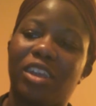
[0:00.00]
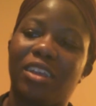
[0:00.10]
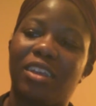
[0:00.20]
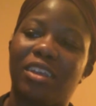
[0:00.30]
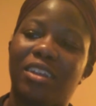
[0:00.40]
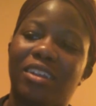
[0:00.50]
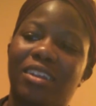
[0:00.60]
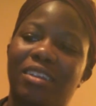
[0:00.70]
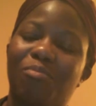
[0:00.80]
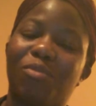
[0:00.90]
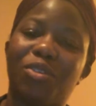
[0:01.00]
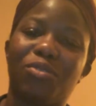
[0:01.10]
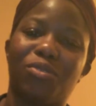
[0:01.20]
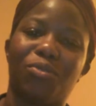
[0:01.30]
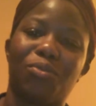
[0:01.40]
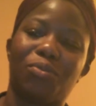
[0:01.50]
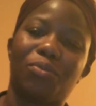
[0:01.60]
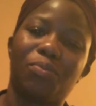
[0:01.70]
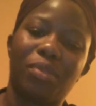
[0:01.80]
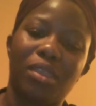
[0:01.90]
in middle school
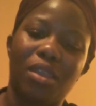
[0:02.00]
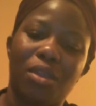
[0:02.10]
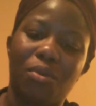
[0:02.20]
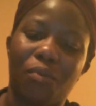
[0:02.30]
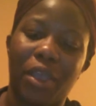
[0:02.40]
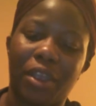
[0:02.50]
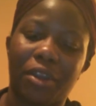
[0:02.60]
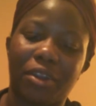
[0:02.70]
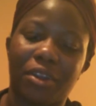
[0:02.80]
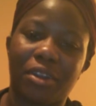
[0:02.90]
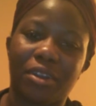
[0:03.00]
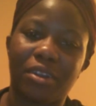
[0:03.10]
where